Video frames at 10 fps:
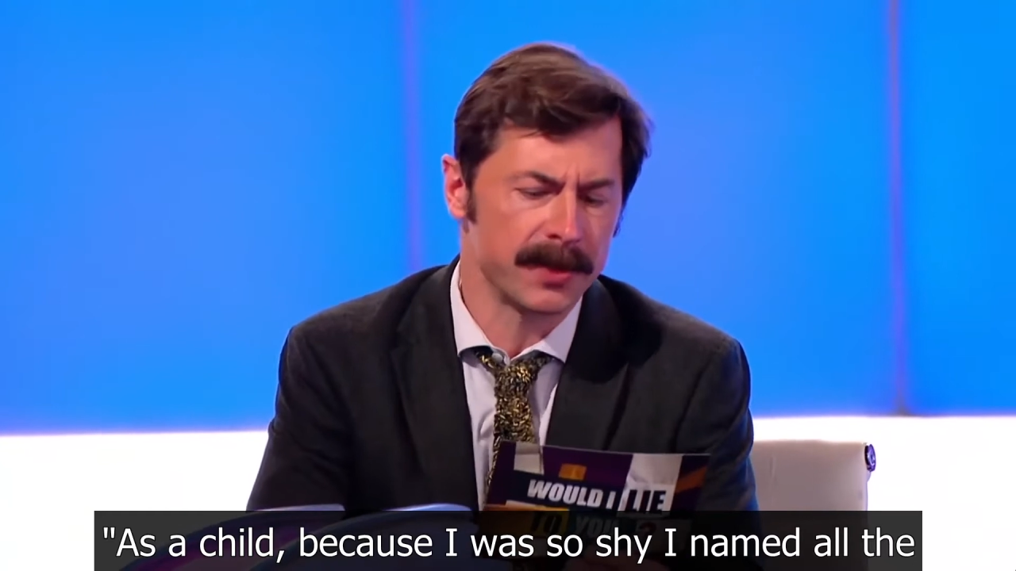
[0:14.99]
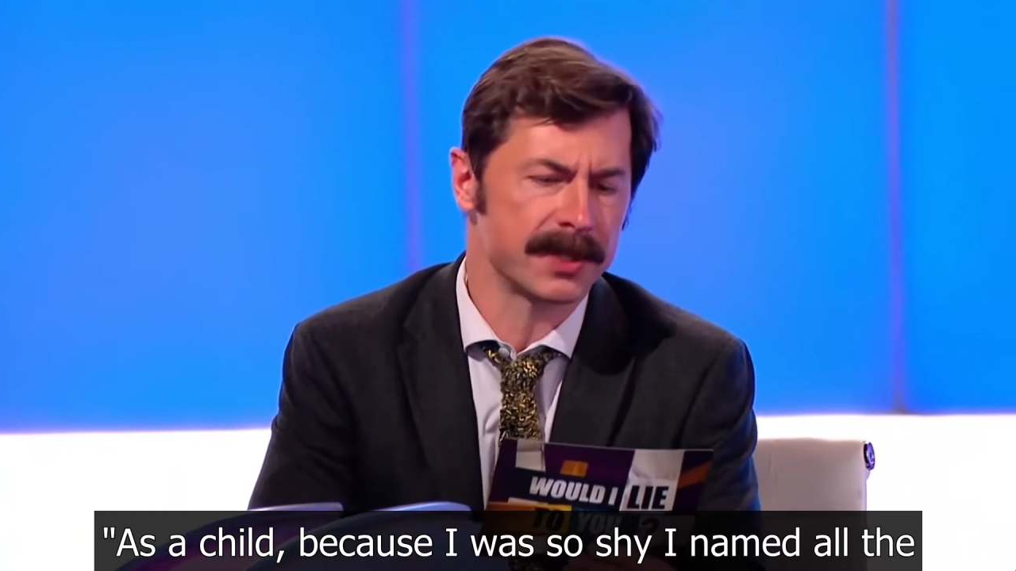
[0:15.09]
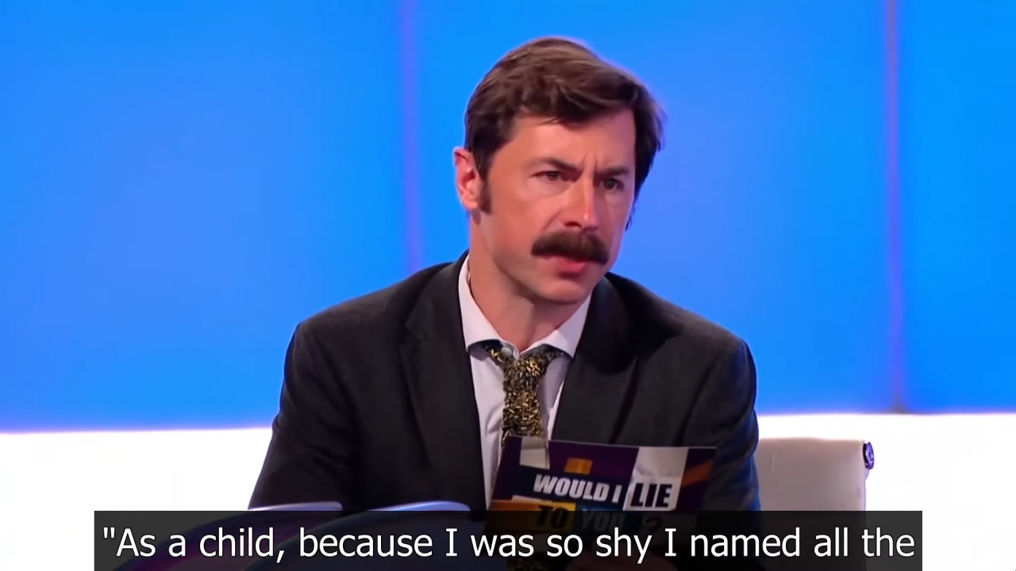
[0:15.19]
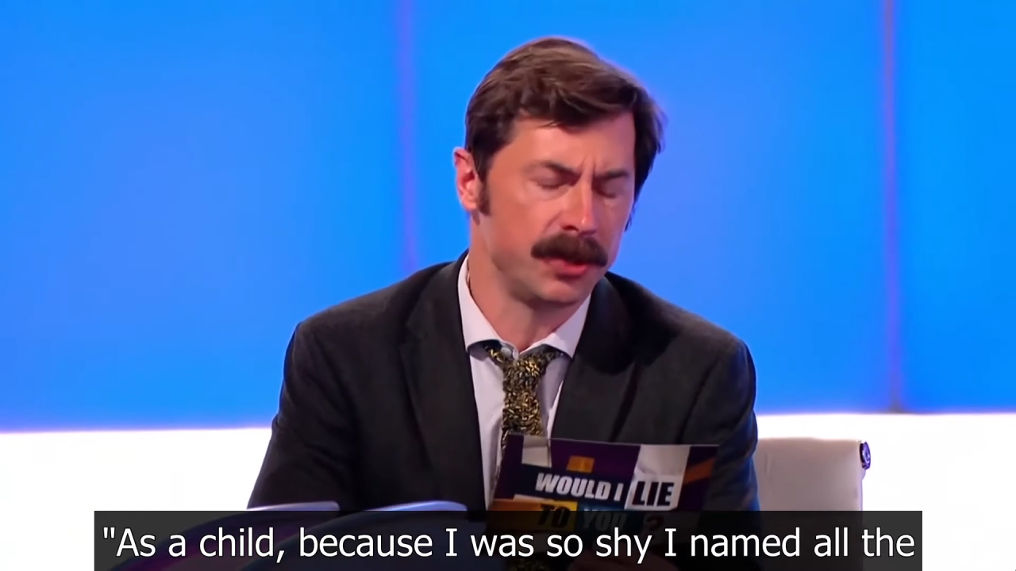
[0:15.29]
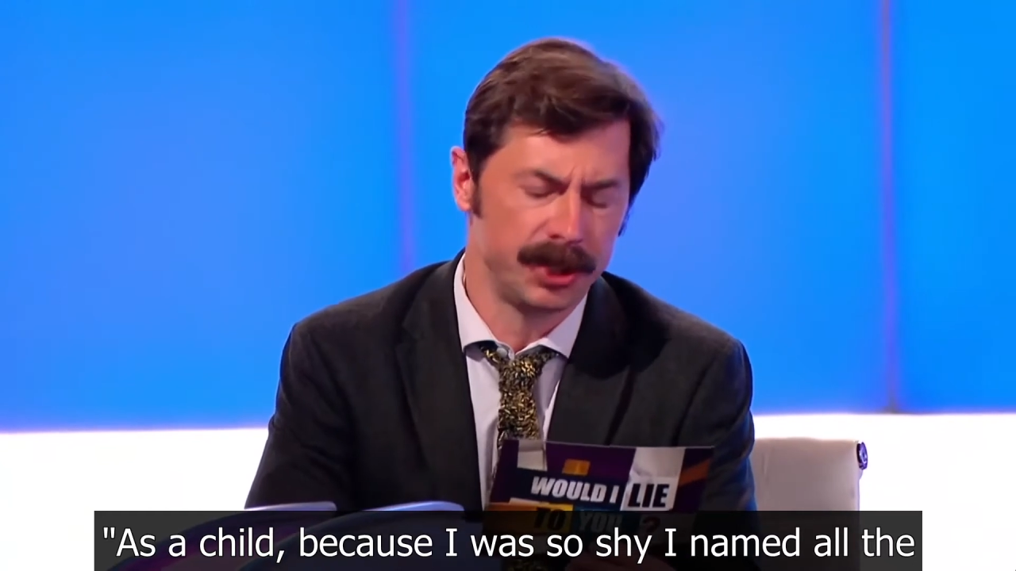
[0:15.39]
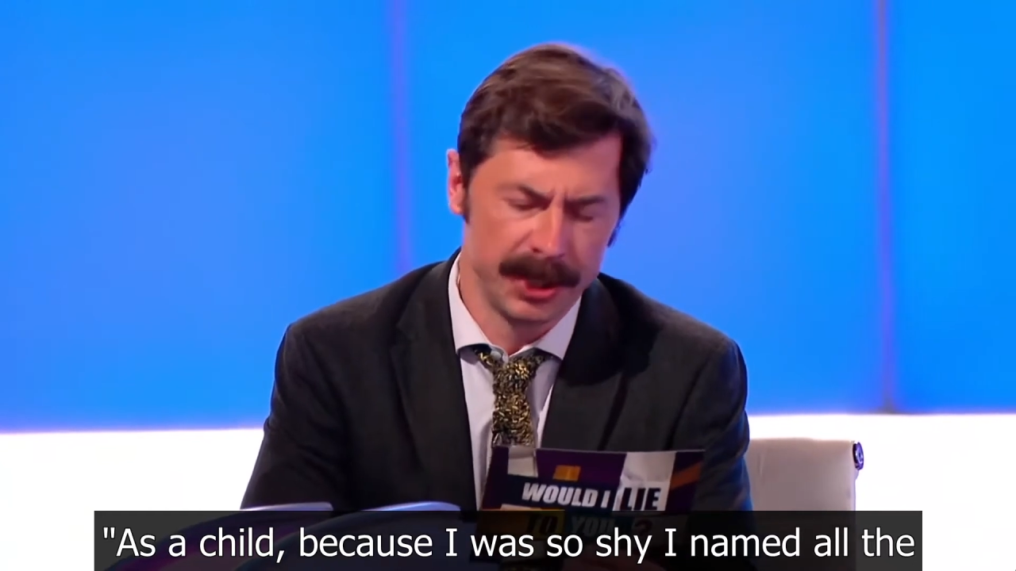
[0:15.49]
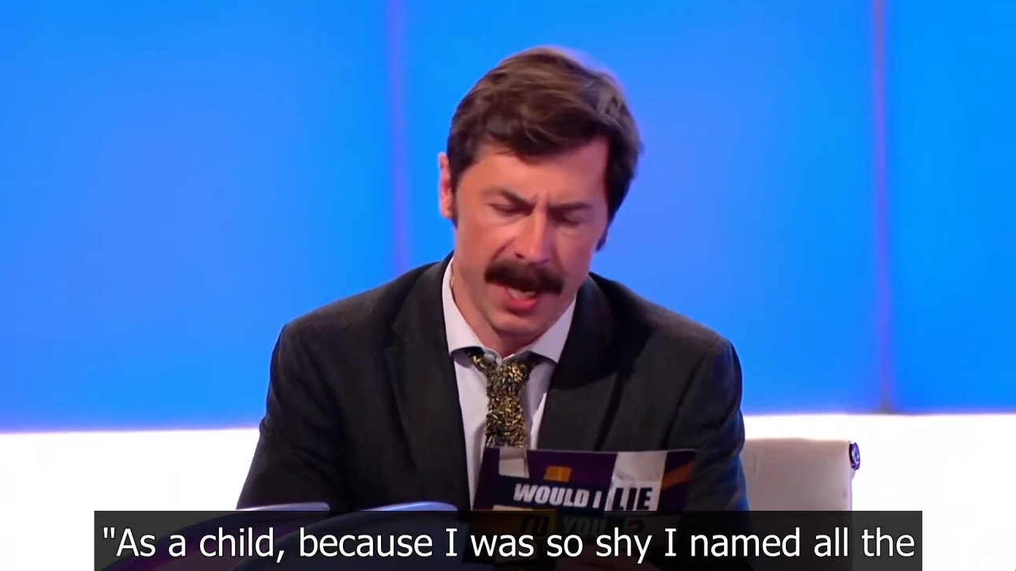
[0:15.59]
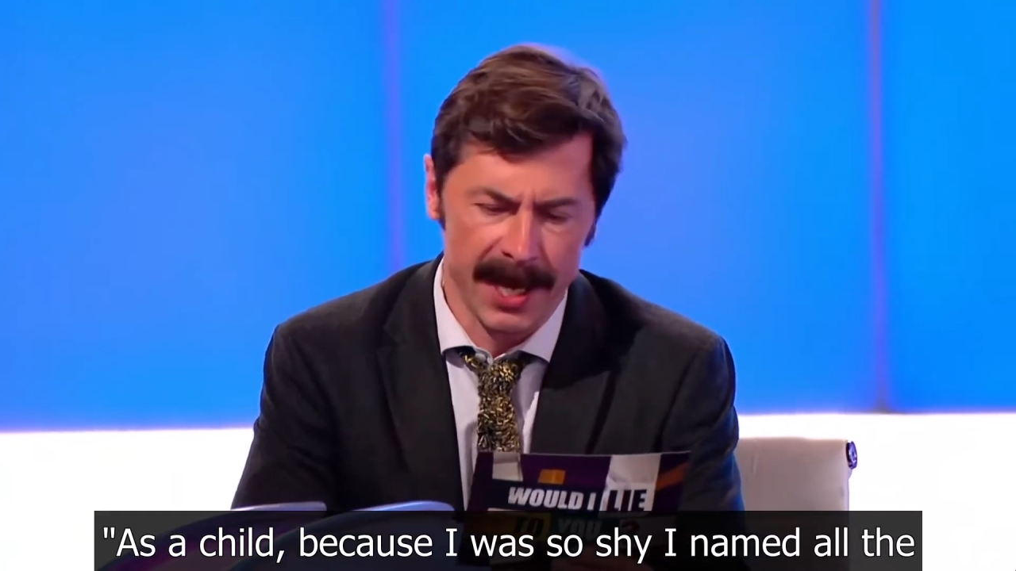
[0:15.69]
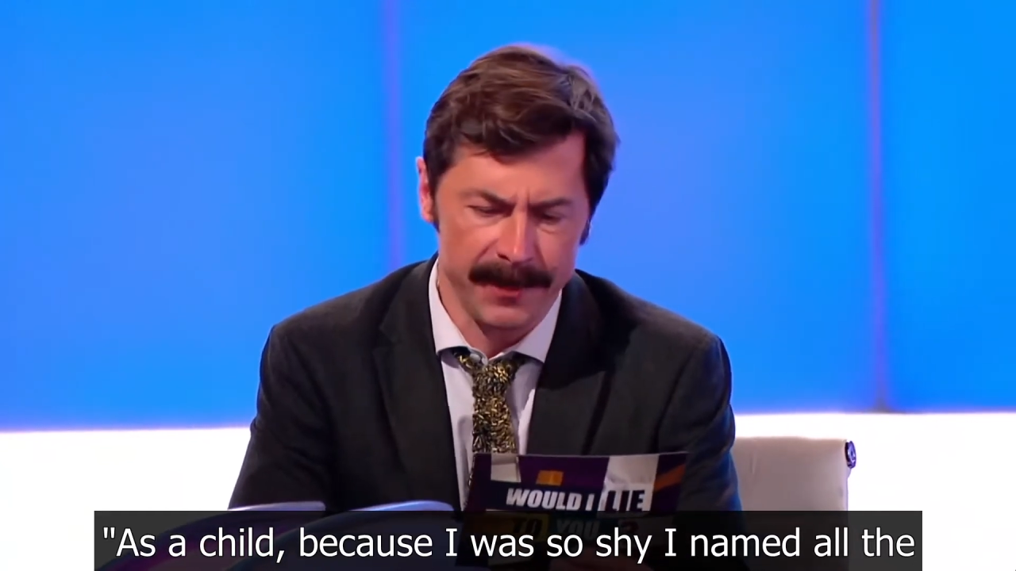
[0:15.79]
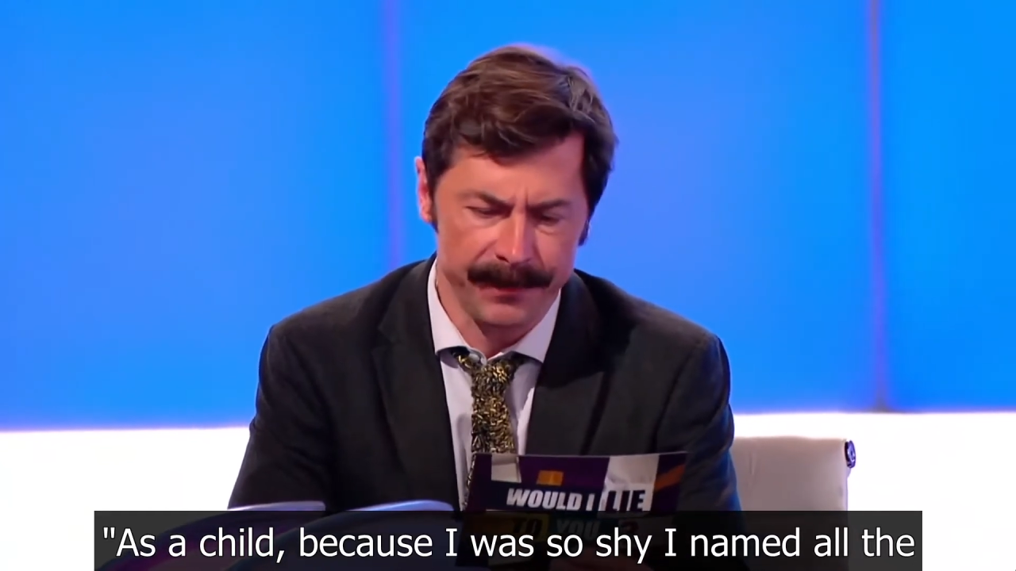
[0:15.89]
was so
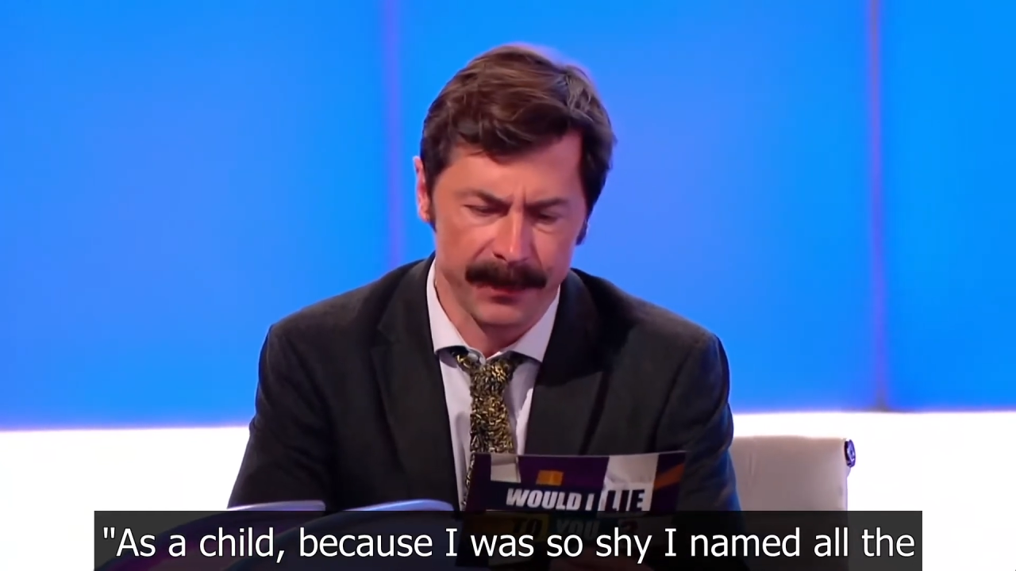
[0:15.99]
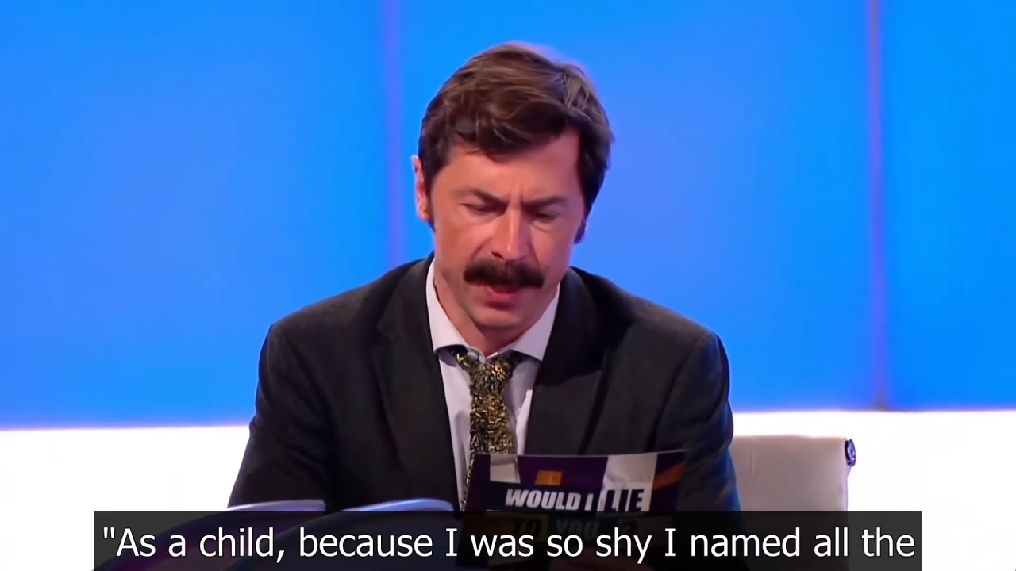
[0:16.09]
shy,